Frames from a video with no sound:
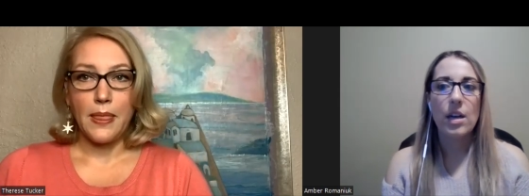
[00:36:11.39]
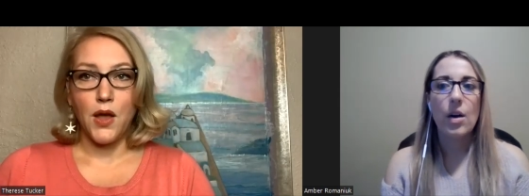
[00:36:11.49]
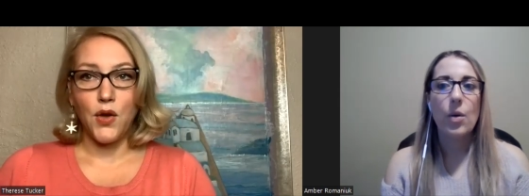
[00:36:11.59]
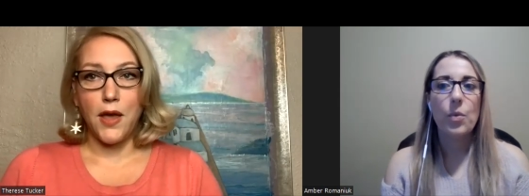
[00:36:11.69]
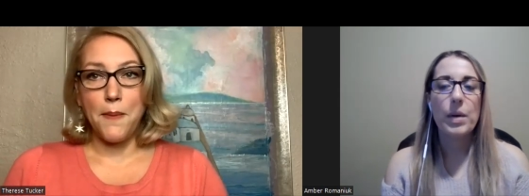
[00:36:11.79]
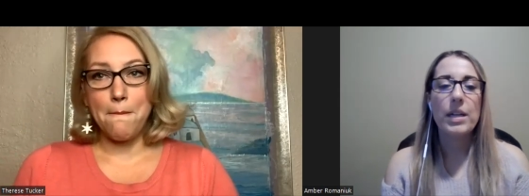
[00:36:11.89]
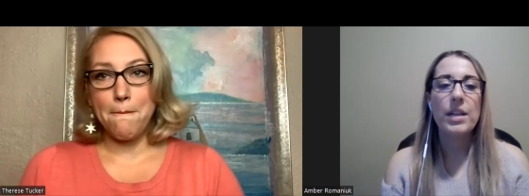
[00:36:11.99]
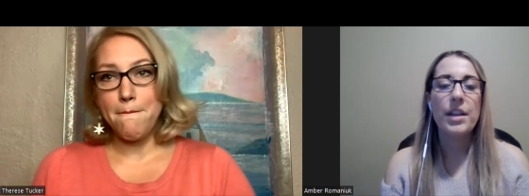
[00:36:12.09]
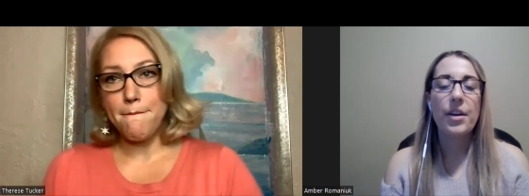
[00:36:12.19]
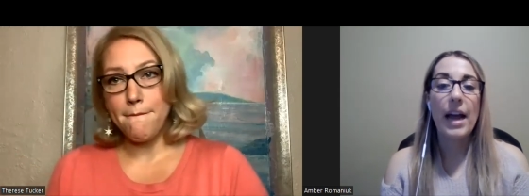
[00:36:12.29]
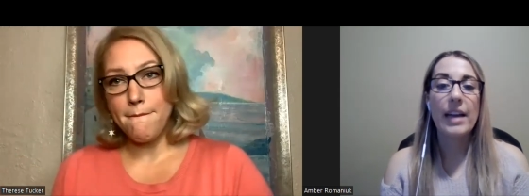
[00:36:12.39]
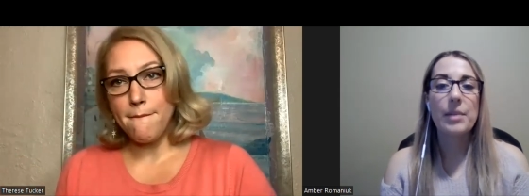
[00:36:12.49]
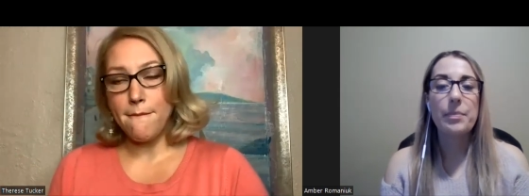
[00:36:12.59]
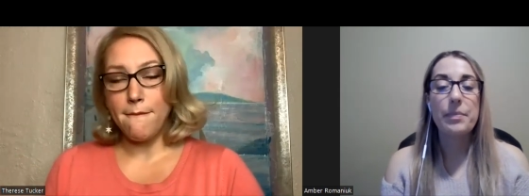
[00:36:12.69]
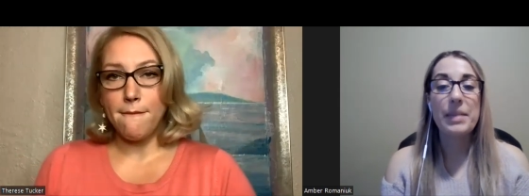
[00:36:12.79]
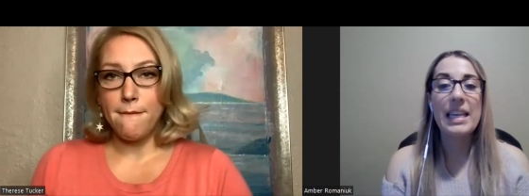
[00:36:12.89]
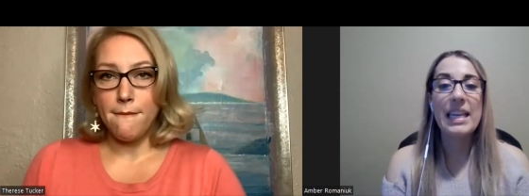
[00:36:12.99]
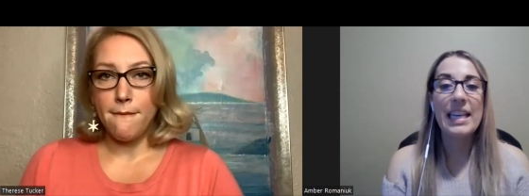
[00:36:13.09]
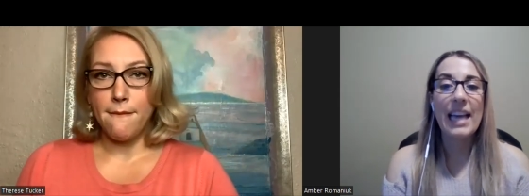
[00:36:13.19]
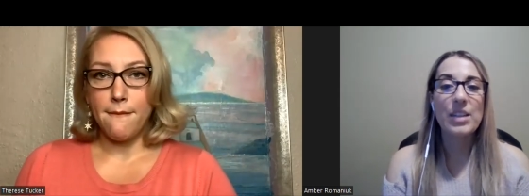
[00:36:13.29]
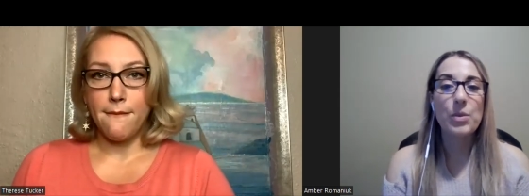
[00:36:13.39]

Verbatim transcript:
Speaker 1: Okay. Will there end up being a